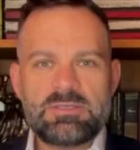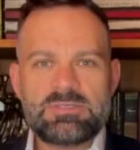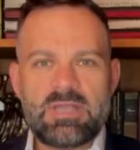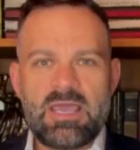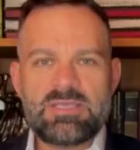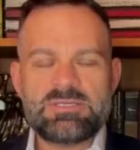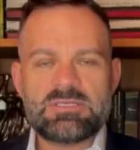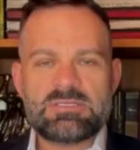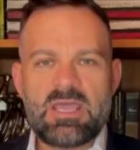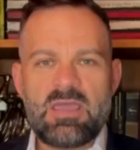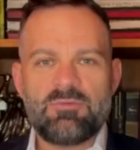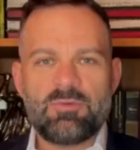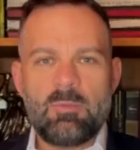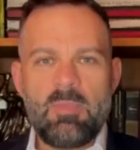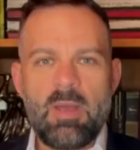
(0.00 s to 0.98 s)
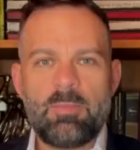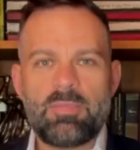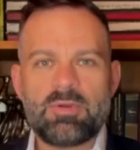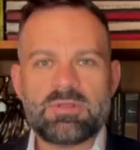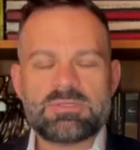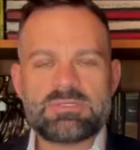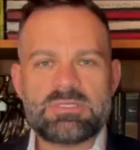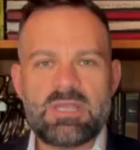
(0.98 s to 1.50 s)
Today's a day of
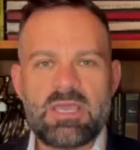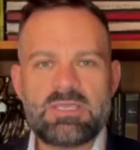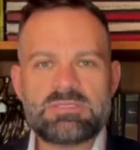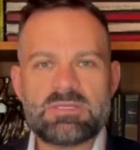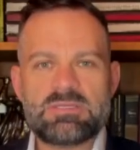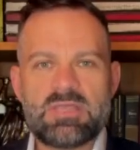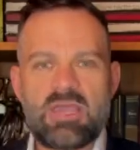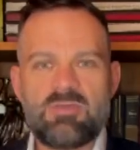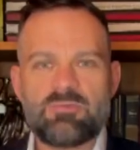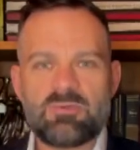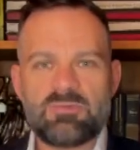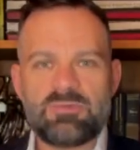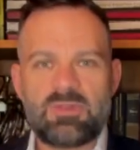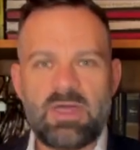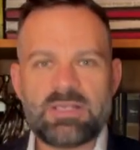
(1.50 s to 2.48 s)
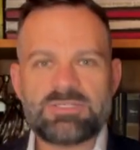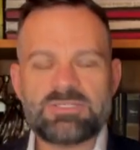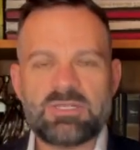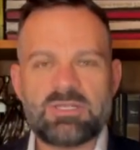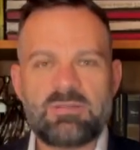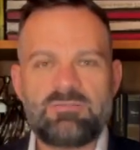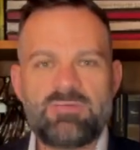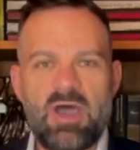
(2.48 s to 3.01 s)
remembrance. Today's a day of
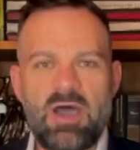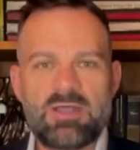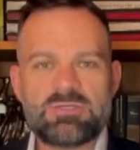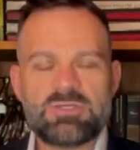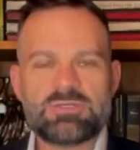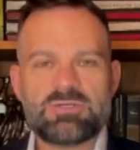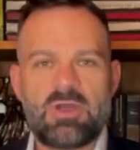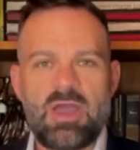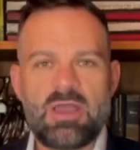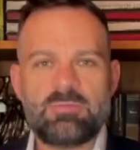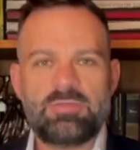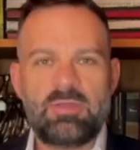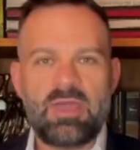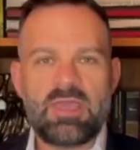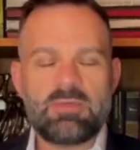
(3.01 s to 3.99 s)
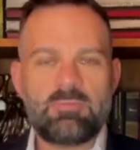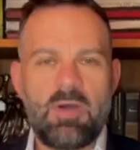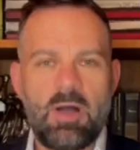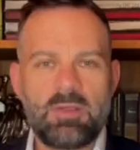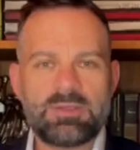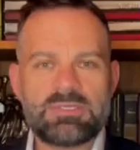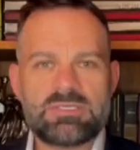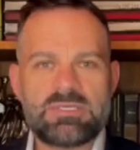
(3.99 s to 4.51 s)
reflection, not to try and play
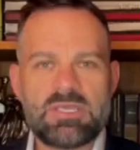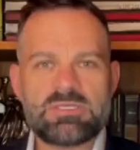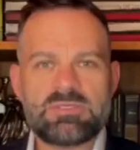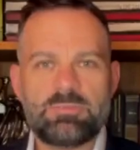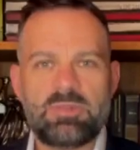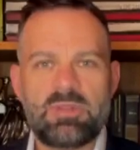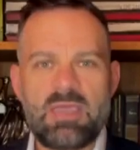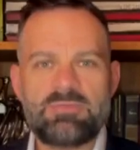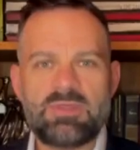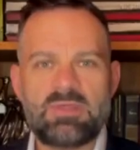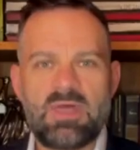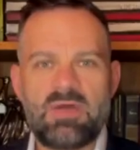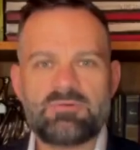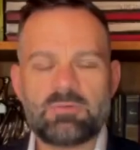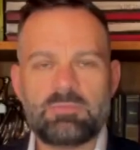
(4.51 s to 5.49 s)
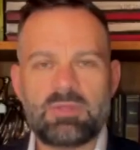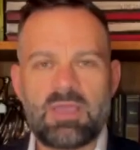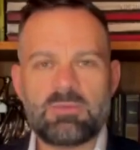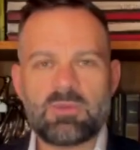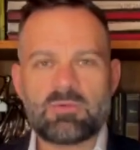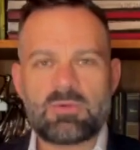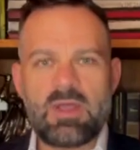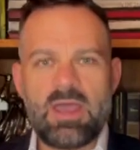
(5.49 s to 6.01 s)
politics to blame the left or
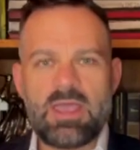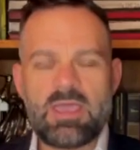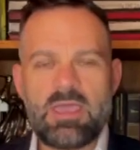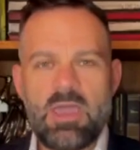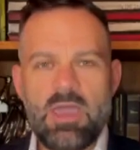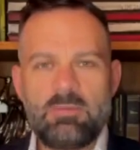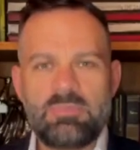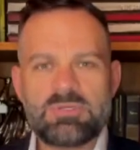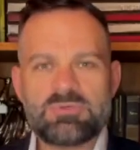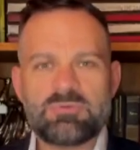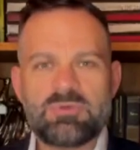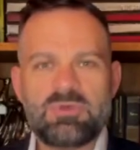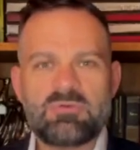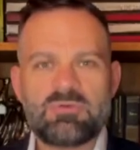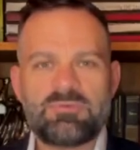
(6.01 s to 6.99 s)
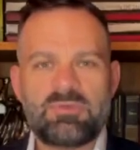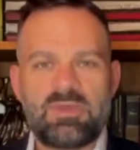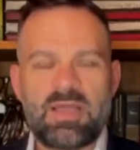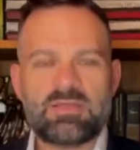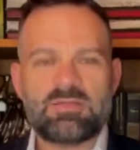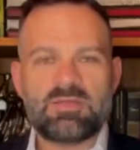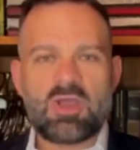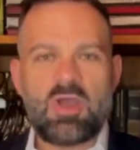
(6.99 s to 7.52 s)
blame the right, but to really
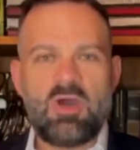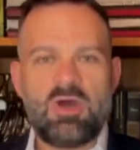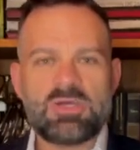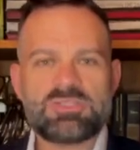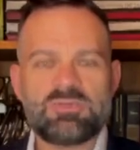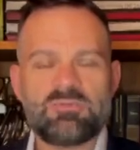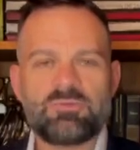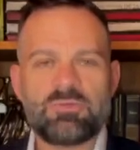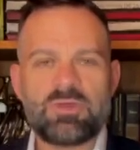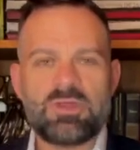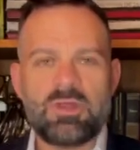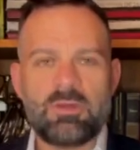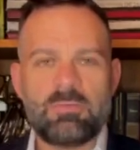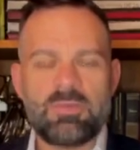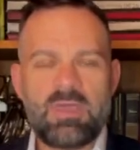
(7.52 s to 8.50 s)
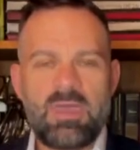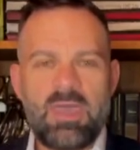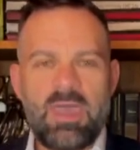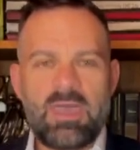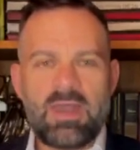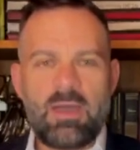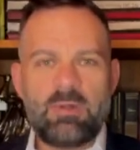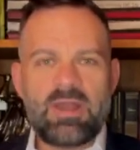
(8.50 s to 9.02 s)
reflect on the cost of freedom.
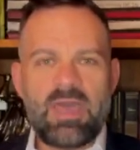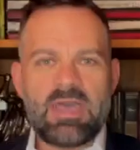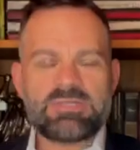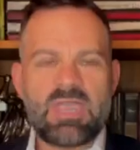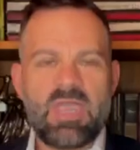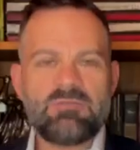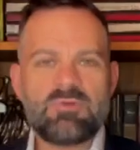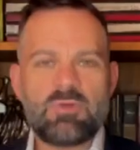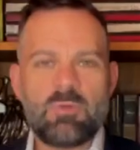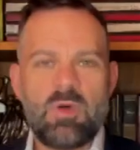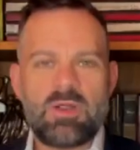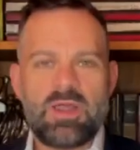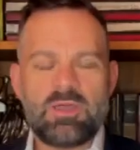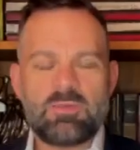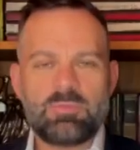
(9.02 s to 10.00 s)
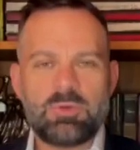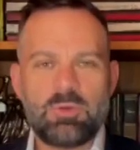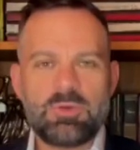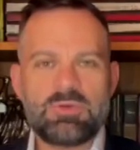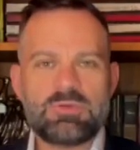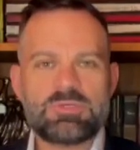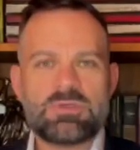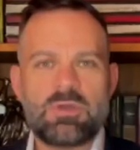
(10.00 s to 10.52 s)
And I would ask everyone, I implore
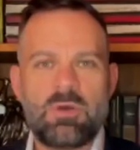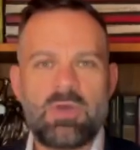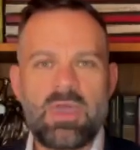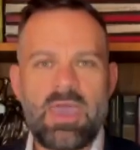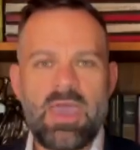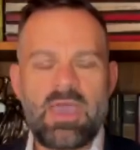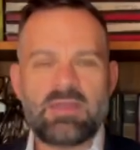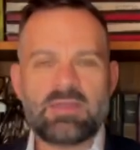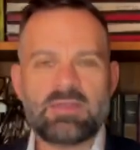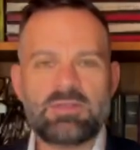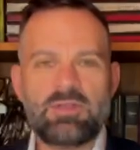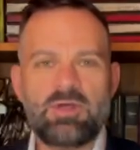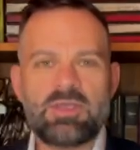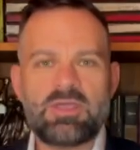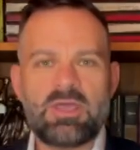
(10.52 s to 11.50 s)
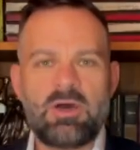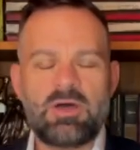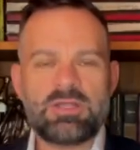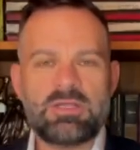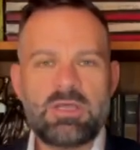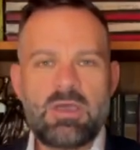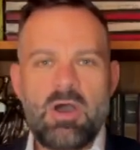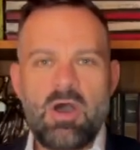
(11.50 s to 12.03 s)
you to go ahead and look
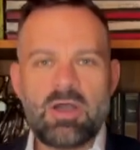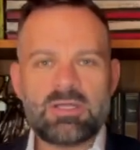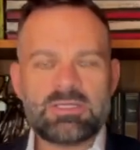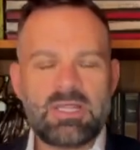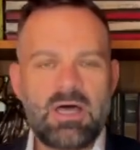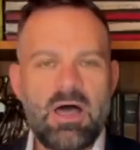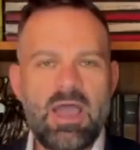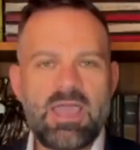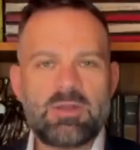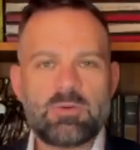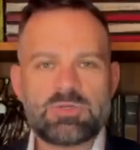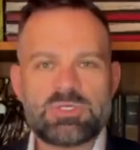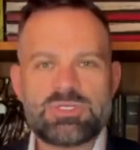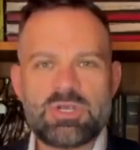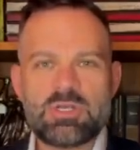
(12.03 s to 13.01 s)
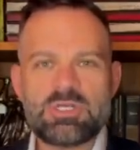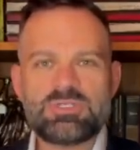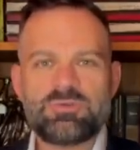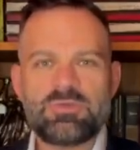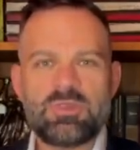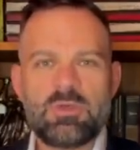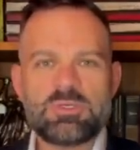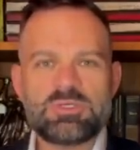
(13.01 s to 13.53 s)
on online or search
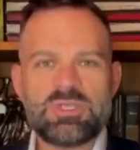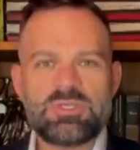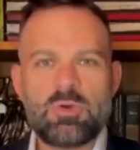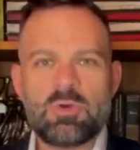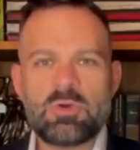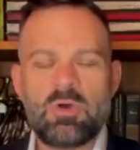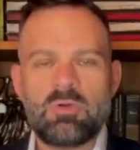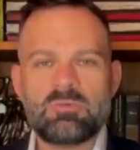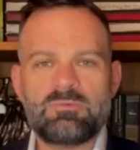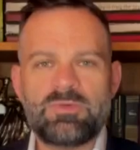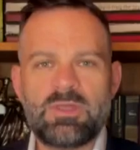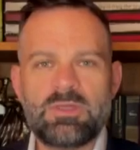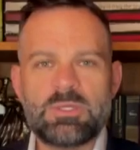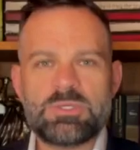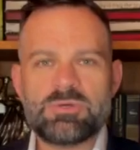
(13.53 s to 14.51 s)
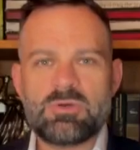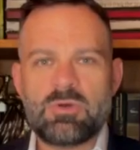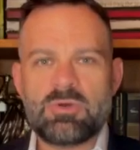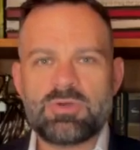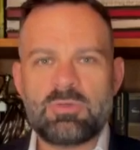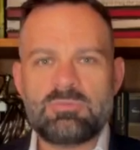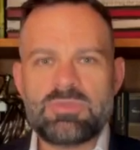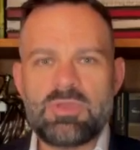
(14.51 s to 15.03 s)
for those in your own village, your
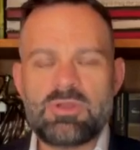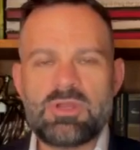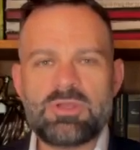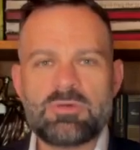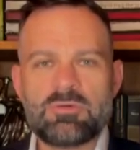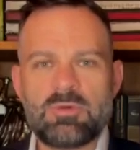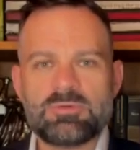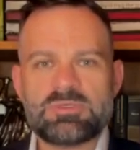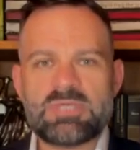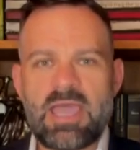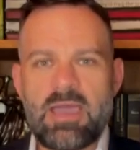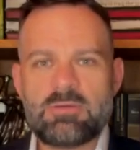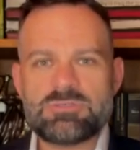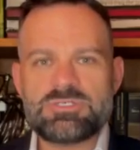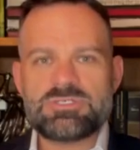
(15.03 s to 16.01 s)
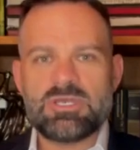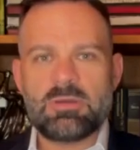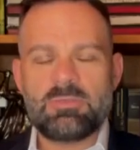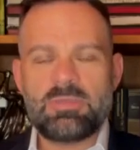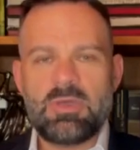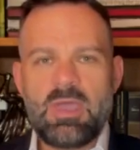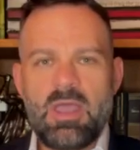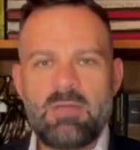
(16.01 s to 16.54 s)
own community, your own
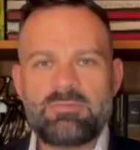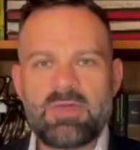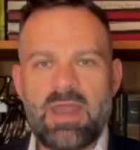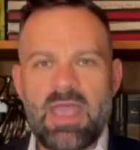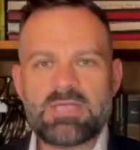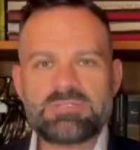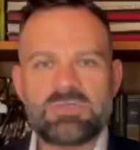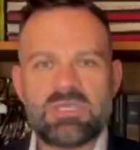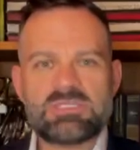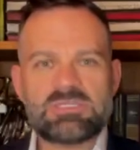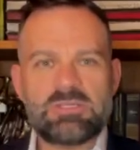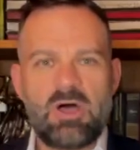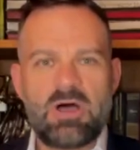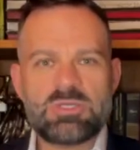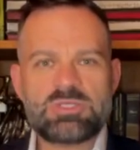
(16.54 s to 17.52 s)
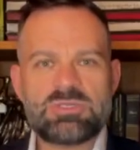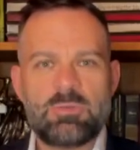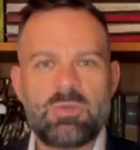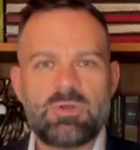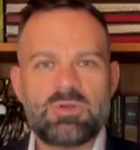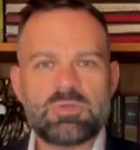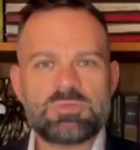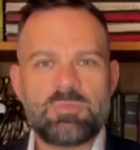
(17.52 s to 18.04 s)
township that actually has lost
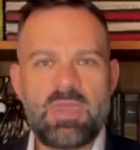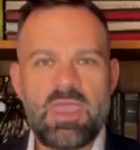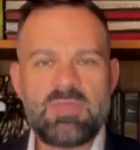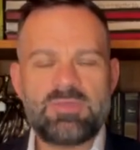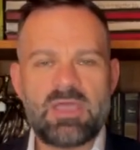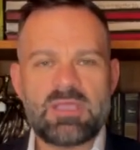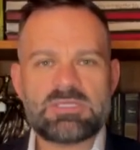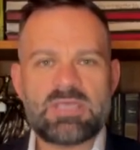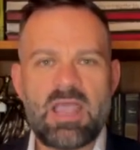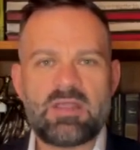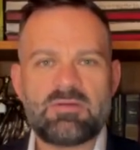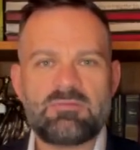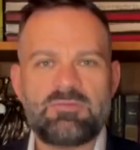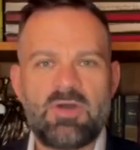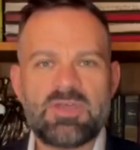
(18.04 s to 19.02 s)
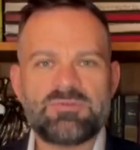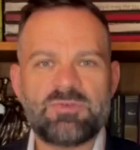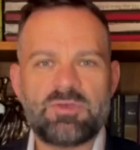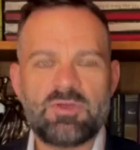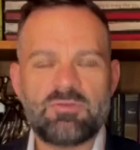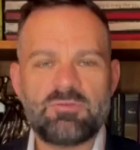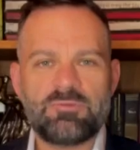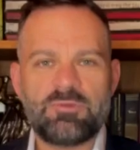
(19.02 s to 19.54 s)
someone who has paid that sacrifice for
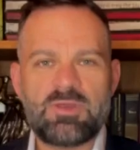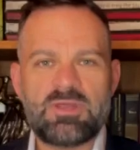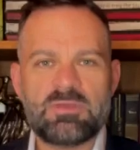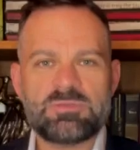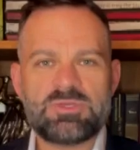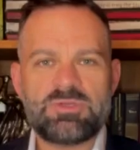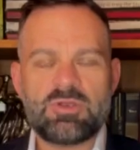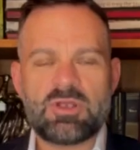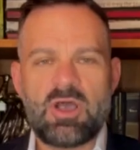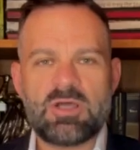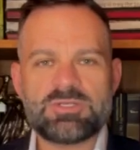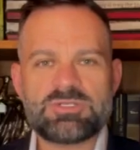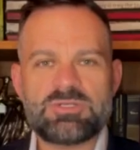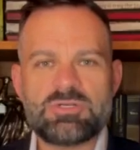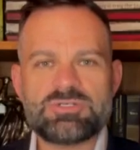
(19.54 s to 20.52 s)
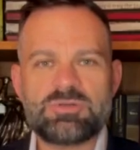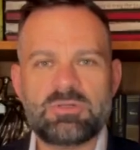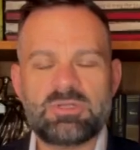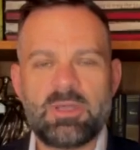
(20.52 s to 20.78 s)
your freedoms and your constitutional